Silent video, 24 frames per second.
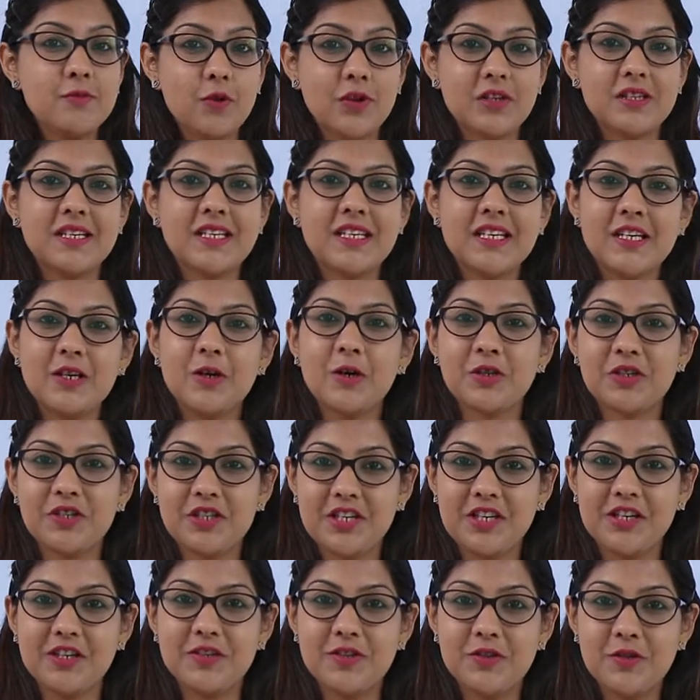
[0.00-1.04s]
what he or
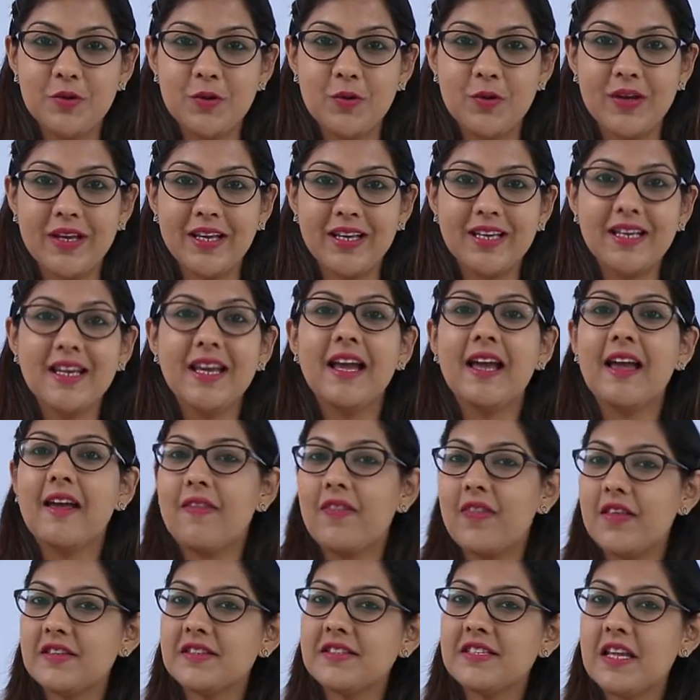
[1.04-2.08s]
she is doing
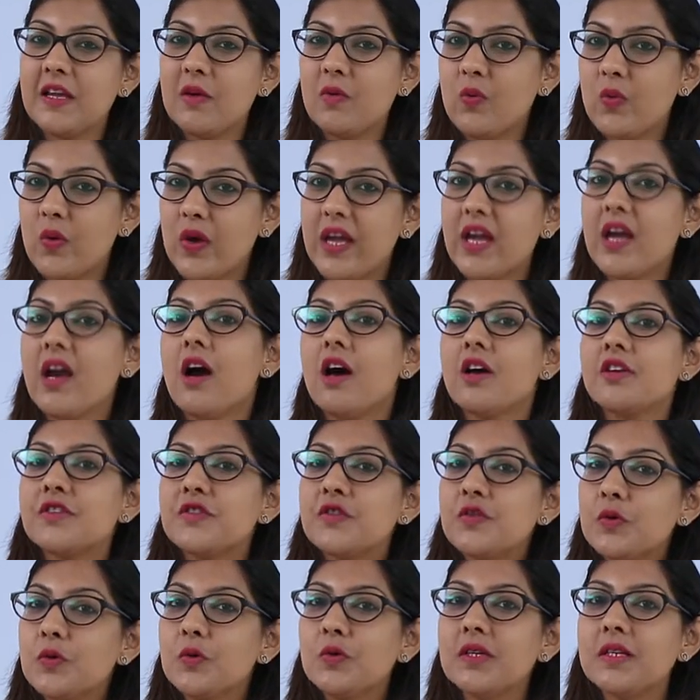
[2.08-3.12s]
in the same way a
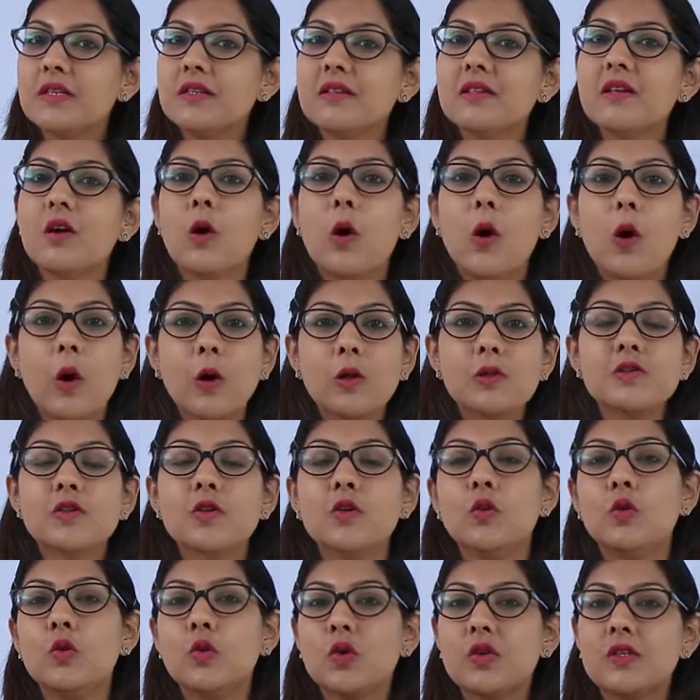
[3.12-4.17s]
student
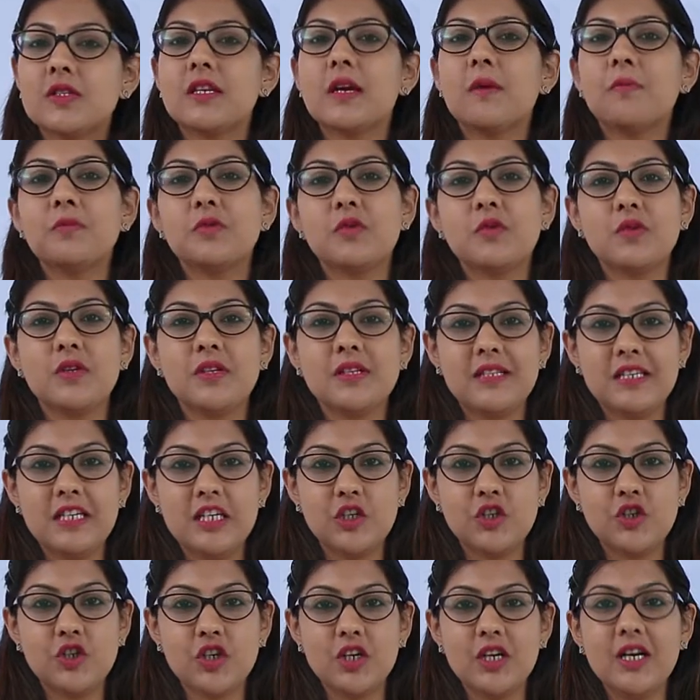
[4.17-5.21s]
also looks up to the
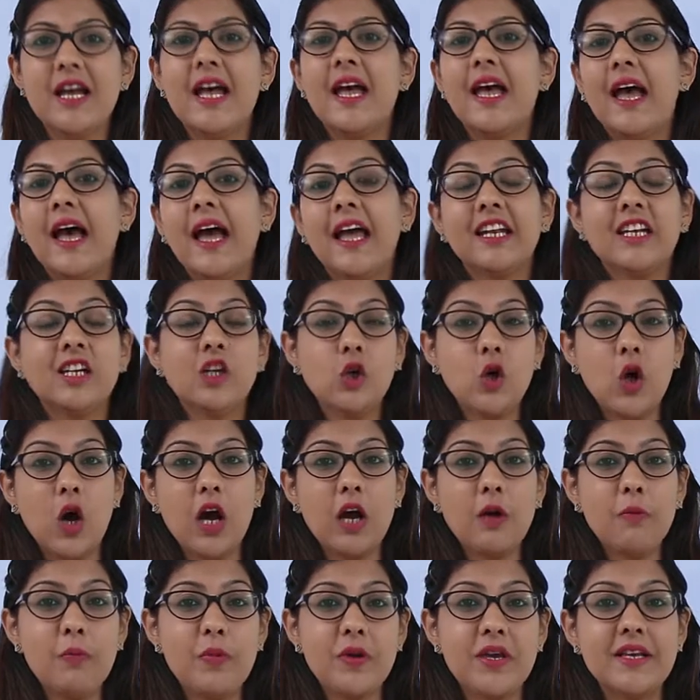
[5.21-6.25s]
teacher and
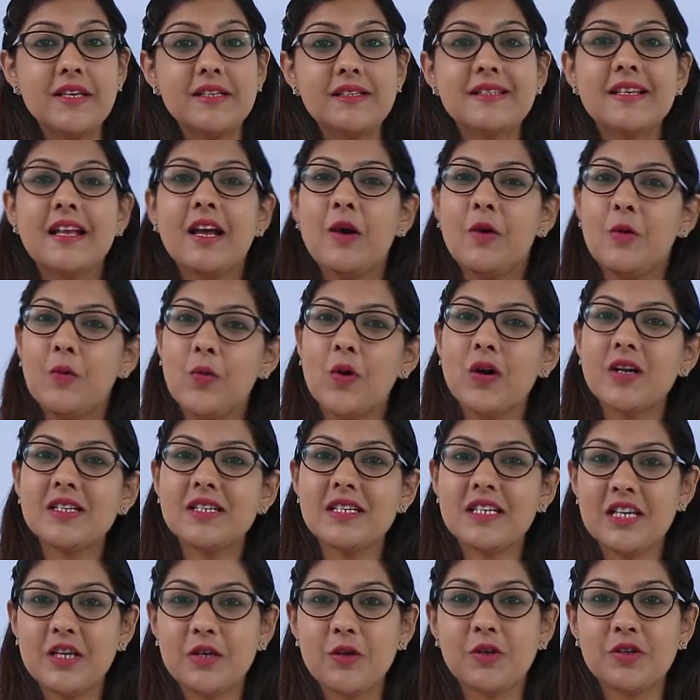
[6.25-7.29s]
copies what
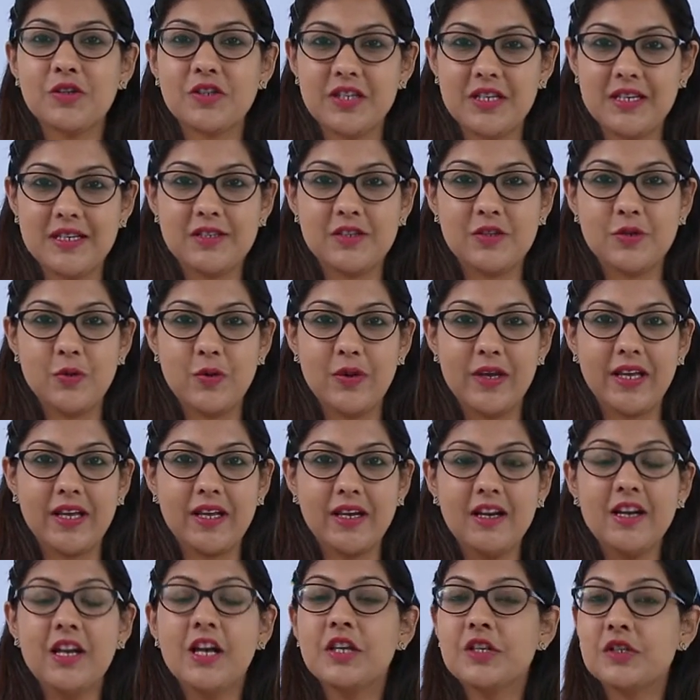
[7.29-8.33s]
he or she is doing
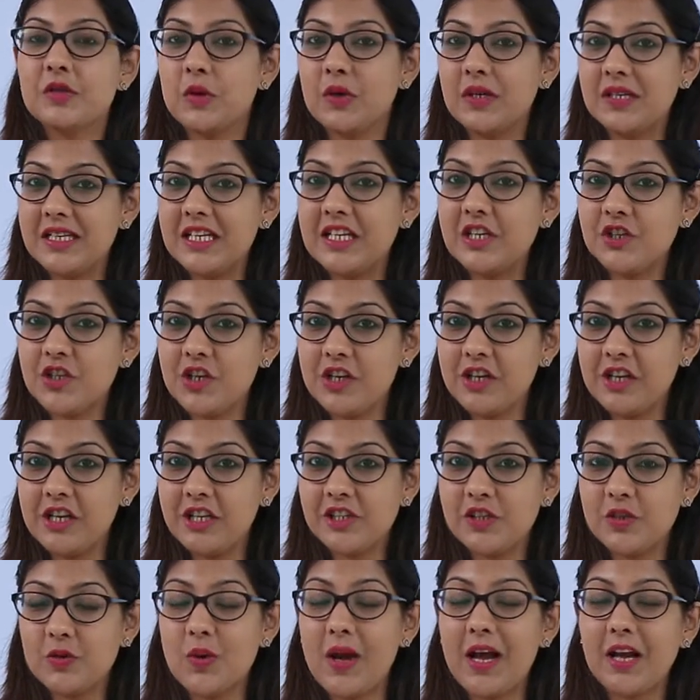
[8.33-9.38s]
so a teacher
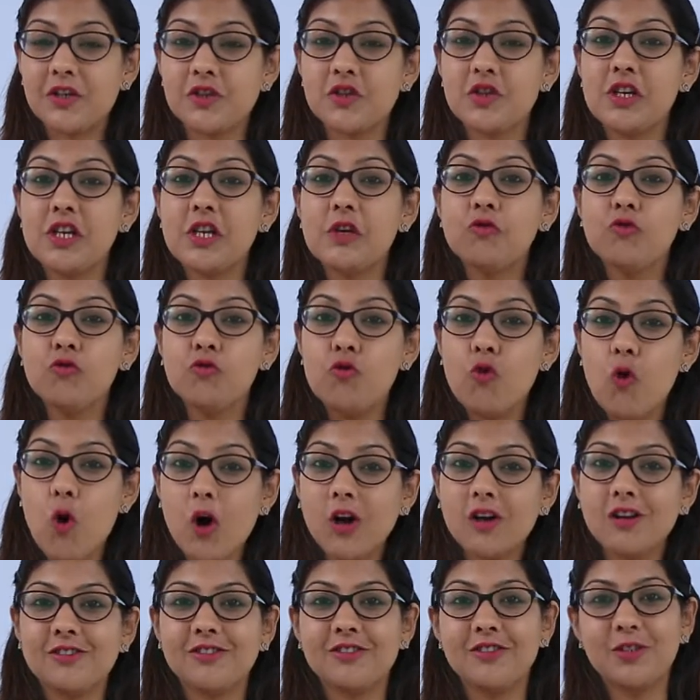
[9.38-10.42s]
needs to actually
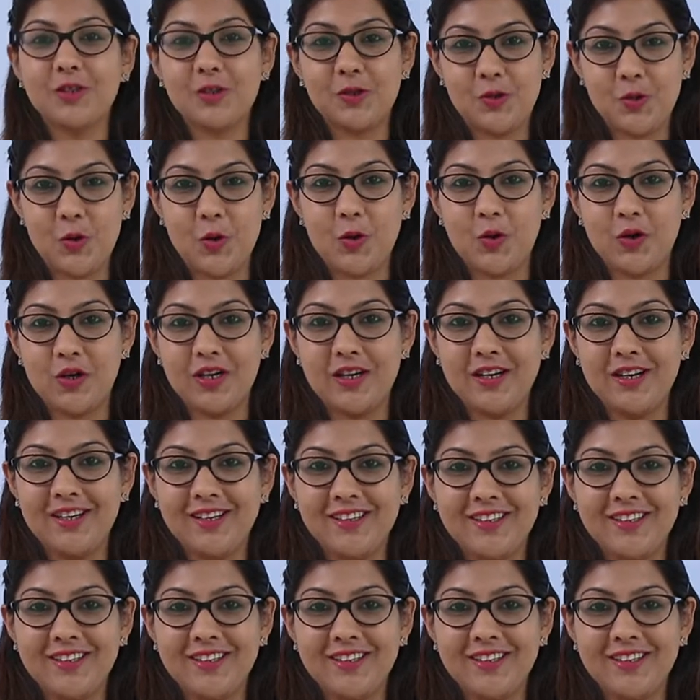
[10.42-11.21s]
walk the talk